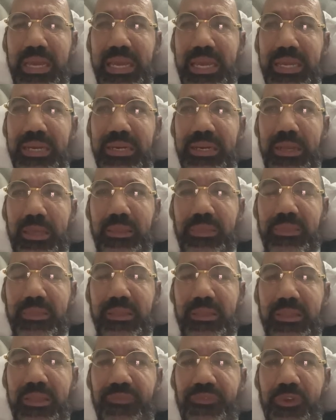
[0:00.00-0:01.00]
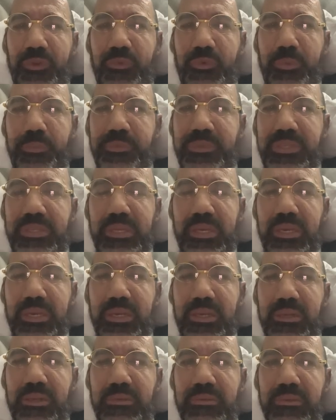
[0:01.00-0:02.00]
in the living room
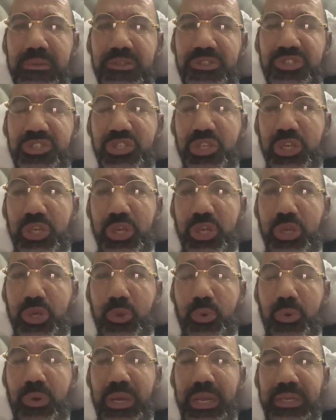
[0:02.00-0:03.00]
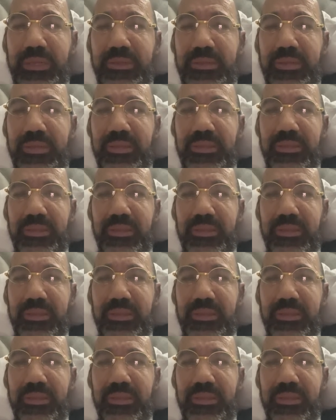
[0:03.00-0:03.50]
to secure it.